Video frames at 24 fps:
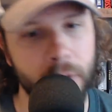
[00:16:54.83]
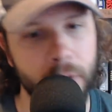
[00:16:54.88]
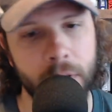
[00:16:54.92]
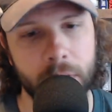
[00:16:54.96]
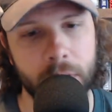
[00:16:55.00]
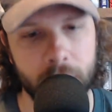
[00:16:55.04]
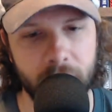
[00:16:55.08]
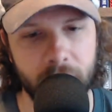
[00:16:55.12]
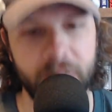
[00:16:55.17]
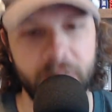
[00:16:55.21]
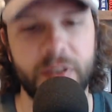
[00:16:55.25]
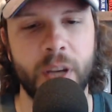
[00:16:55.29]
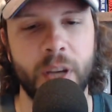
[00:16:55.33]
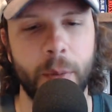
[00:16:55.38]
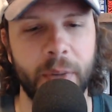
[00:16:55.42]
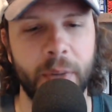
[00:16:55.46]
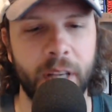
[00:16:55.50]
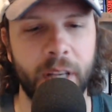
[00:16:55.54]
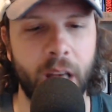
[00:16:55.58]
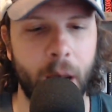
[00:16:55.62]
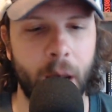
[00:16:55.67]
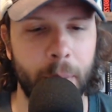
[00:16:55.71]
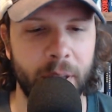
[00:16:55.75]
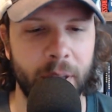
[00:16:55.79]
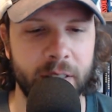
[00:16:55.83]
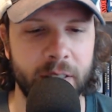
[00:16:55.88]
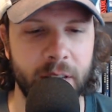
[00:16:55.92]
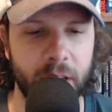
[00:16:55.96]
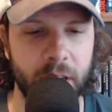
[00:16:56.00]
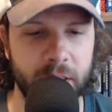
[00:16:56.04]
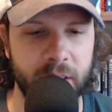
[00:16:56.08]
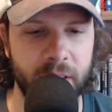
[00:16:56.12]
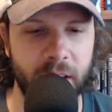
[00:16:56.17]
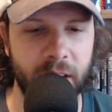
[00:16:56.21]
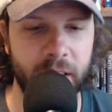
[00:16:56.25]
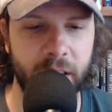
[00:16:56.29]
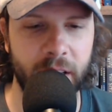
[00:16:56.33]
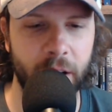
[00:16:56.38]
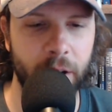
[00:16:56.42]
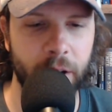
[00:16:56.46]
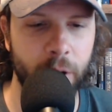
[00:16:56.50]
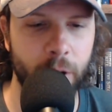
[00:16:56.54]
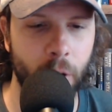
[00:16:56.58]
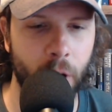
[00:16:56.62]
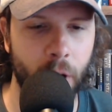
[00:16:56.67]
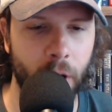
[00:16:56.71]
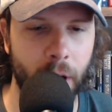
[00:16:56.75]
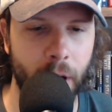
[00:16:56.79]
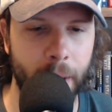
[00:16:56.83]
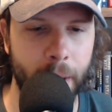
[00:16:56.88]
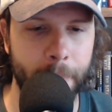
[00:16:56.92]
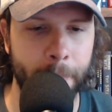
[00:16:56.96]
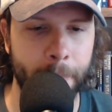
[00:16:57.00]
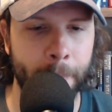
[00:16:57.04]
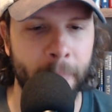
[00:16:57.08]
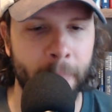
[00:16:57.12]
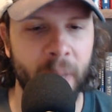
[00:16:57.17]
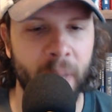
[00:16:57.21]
Leave something in the comments and I'll take care of you, all right?